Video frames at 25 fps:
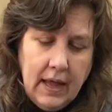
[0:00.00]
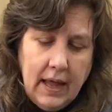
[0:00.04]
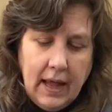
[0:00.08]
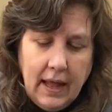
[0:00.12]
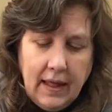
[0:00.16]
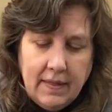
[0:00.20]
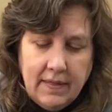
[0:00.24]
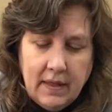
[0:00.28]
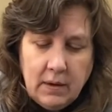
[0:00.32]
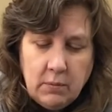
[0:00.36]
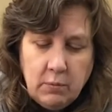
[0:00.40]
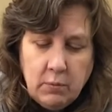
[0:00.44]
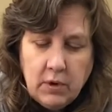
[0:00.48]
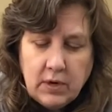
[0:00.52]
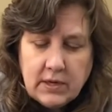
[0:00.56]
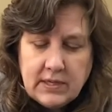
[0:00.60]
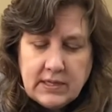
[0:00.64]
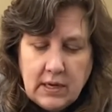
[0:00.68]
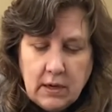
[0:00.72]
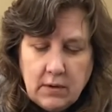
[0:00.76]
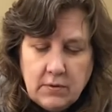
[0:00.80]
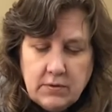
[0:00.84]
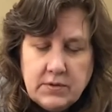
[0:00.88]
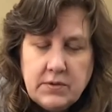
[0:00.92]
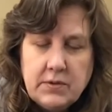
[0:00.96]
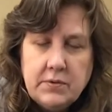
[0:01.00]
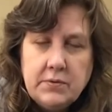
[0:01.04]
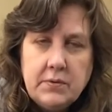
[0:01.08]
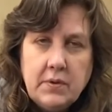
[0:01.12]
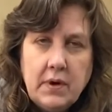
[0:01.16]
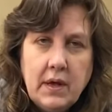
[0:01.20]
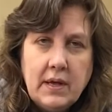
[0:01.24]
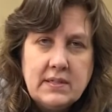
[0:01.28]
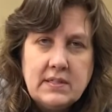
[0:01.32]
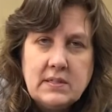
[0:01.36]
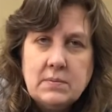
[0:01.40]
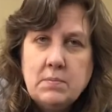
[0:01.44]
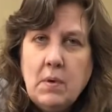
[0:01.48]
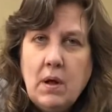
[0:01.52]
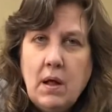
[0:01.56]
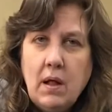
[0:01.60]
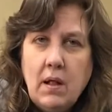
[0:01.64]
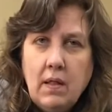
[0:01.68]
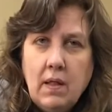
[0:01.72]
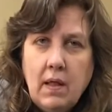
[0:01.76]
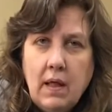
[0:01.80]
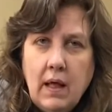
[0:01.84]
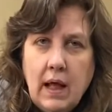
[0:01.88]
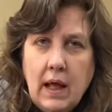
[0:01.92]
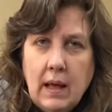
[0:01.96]
and then work down to a
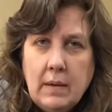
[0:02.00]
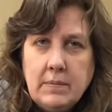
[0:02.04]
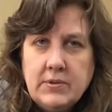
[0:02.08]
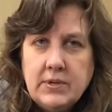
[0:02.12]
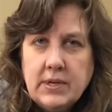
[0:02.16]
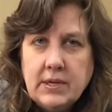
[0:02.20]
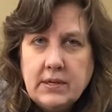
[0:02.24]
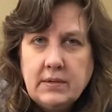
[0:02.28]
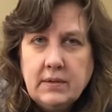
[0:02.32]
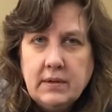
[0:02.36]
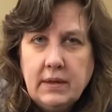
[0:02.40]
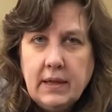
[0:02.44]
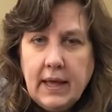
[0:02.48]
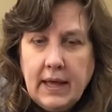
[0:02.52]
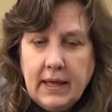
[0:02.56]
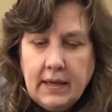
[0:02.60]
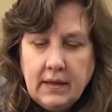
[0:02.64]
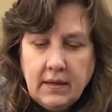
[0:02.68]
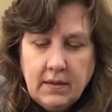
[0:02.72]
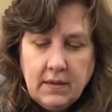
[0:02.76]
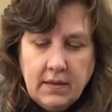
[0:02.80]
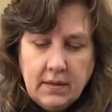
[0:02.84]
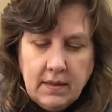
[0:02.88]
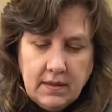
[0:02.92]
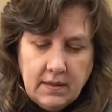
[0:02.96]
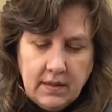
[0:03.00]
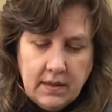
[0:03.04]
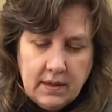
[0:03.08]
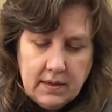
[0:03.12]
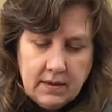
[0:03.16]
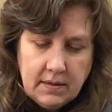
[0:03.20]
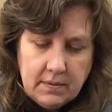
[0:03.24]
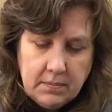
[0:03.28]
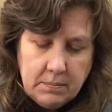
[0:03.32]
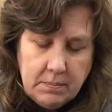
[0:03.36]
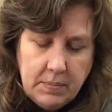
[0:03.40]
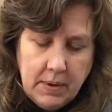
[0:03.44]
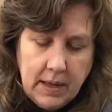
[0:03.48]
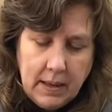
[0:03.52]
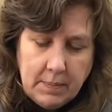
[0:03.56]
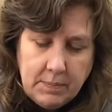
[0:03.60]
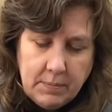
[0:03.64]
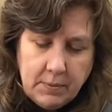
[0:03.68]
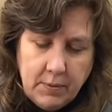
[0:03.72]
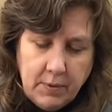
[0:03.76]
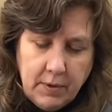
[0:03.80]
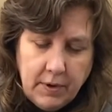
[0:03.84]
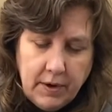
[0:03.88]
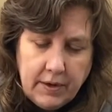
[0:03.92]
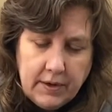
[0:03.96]
small object like the
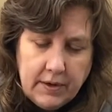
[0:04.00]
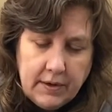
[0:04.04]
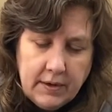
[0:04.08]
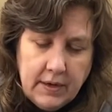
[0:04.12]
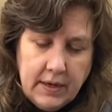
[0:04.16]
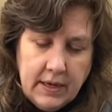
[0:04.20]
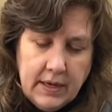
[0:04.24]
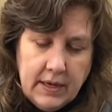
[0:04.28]
popcorn.